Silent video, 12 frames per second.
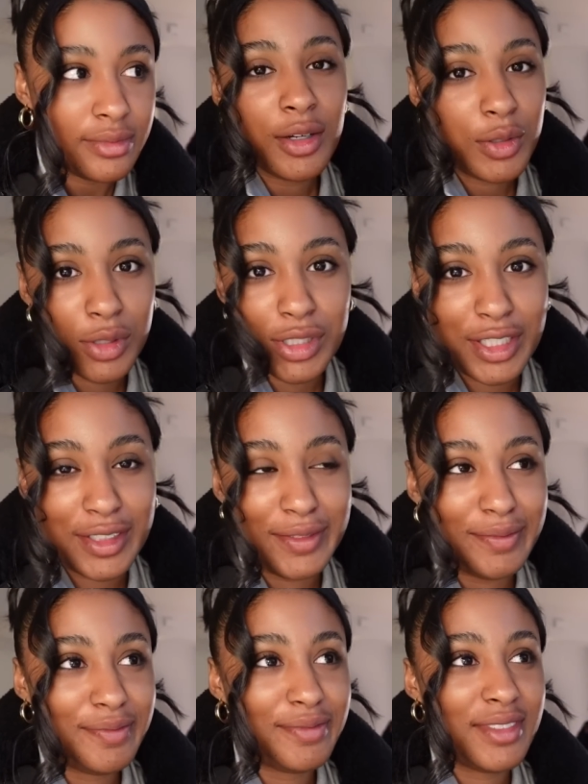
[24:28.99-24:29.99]
Cool dude.
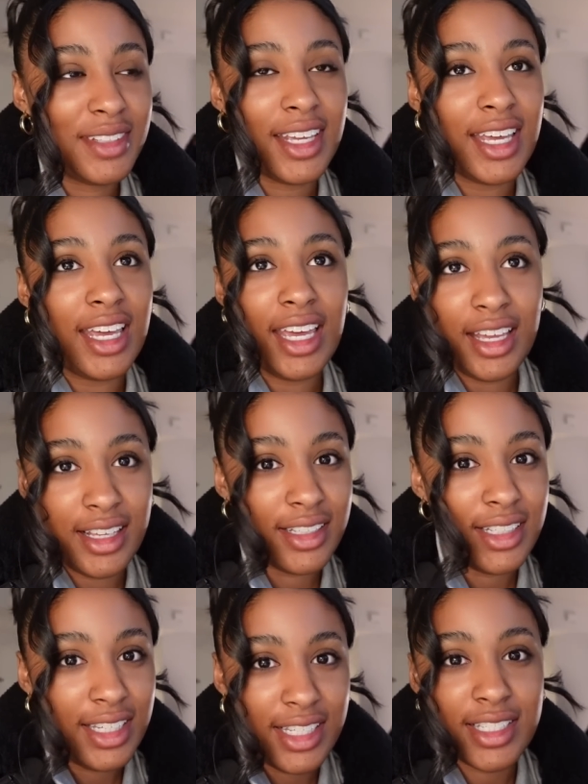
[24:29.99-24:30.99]

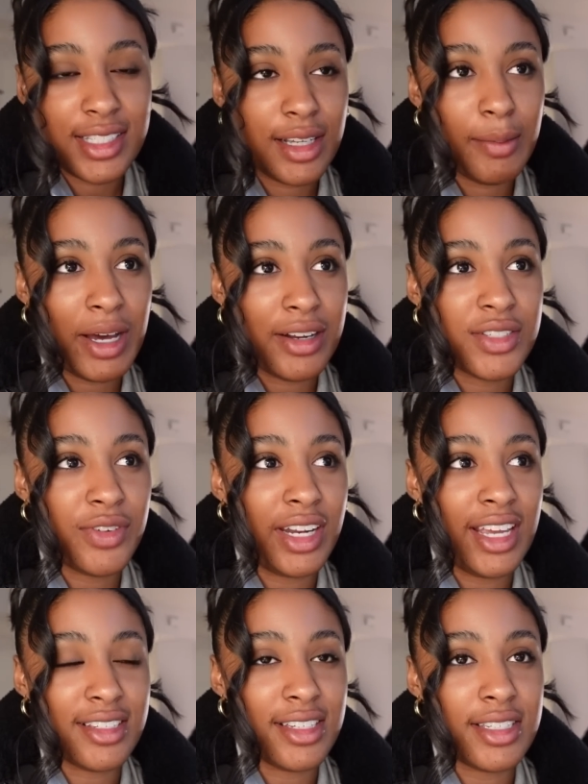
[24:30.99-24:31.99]
He's about as
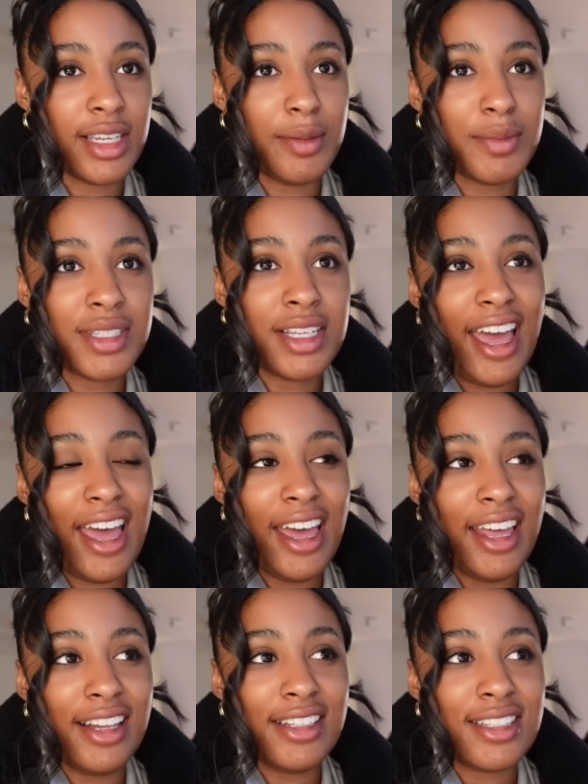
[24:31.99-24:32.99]
funny as he seems.
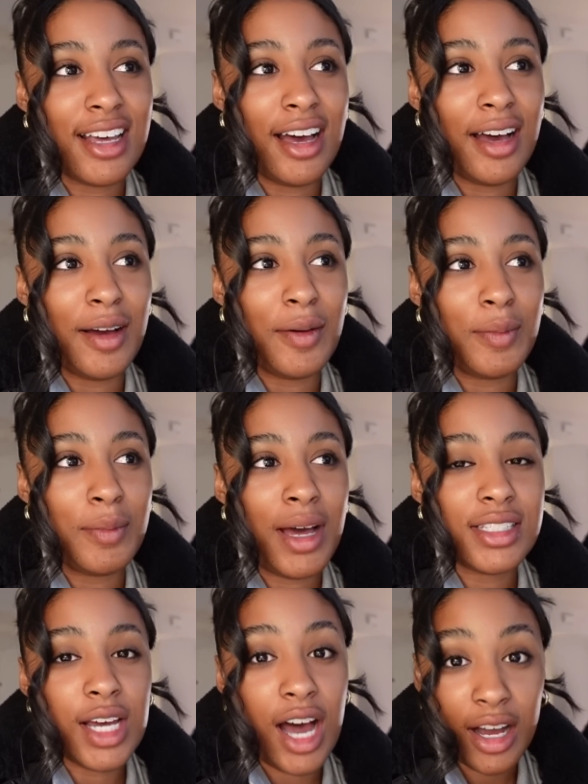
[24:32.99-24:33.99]
And
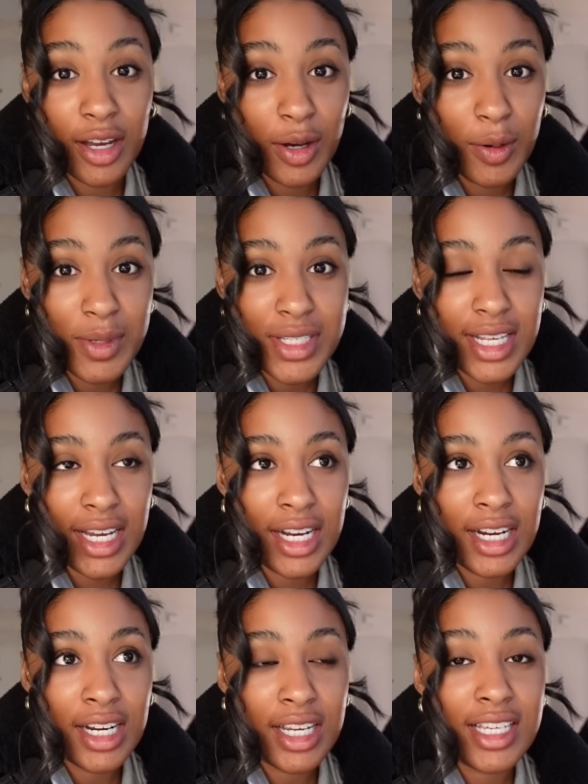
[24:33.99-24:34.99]
Taco was
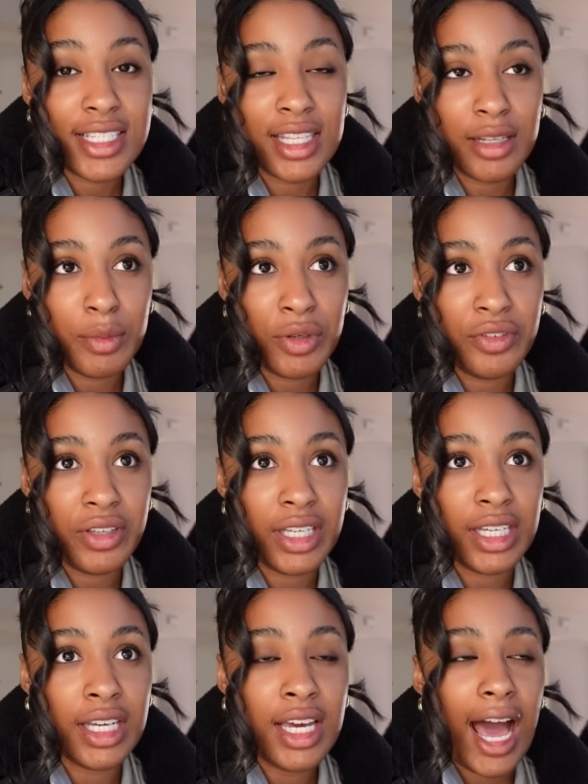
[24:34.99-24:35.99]
there. He's in the
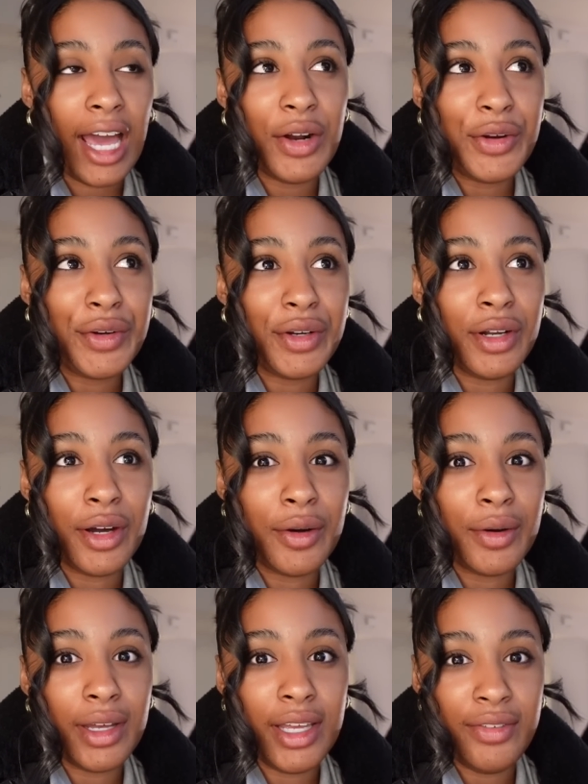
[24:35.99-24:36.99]
movie. I don't
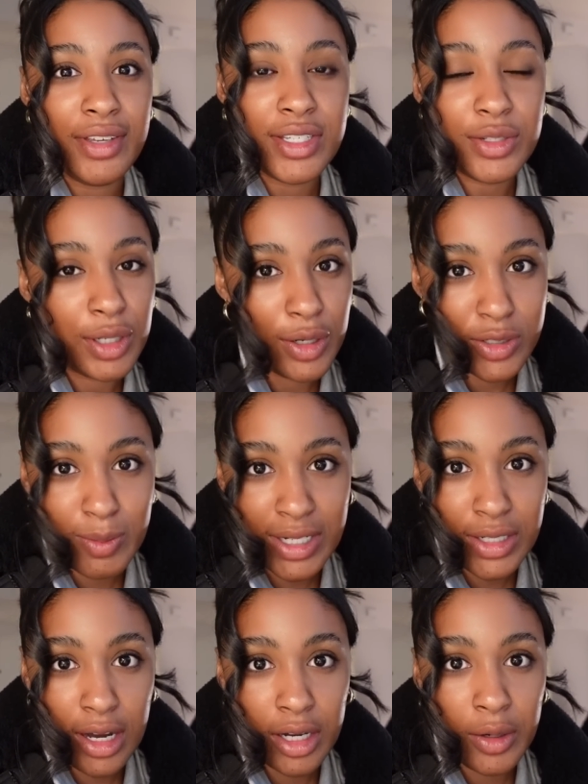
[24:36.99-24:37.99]
know if he still goes by
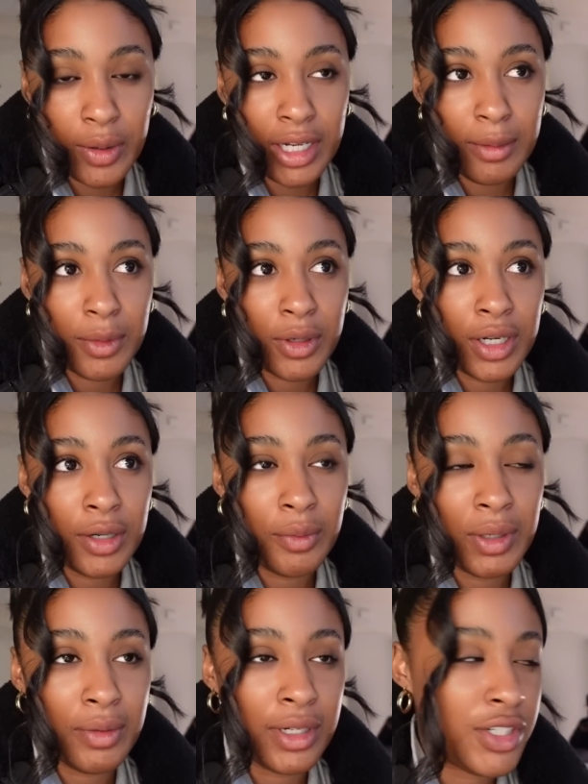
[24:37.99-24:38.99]
Taco anymore.
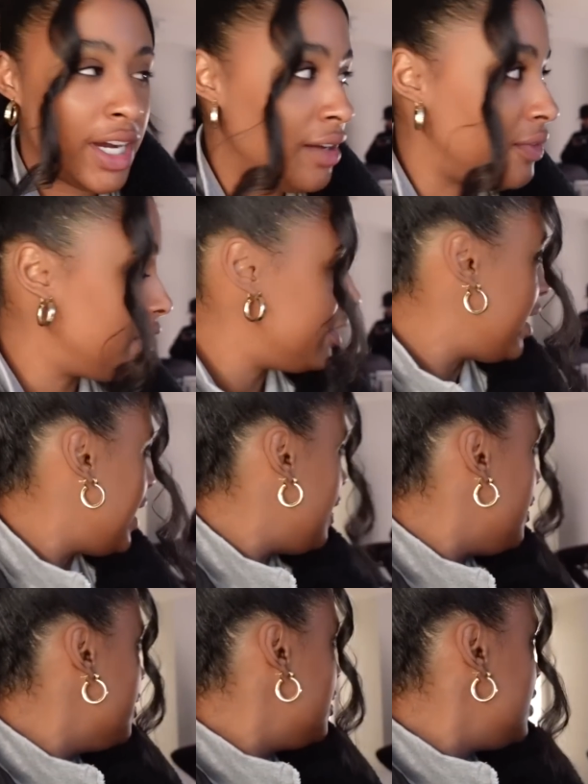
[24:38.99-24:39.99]
We were trying to figure that
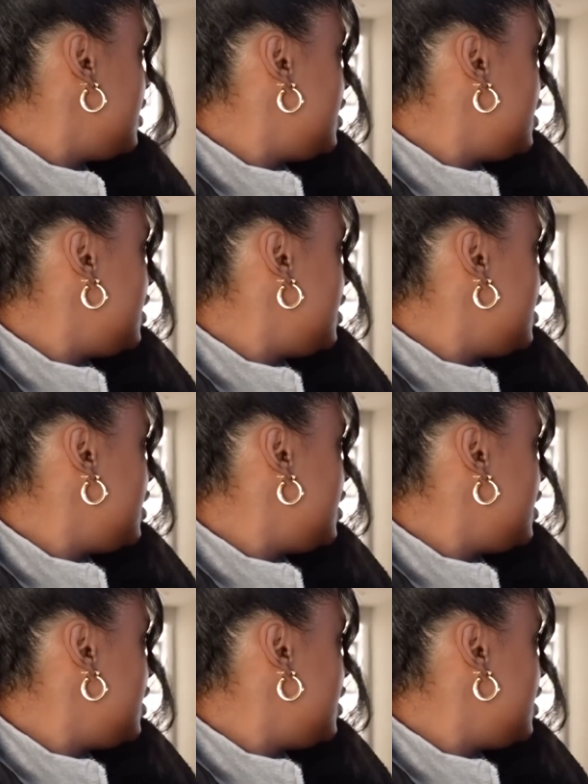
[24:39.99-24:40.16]
out.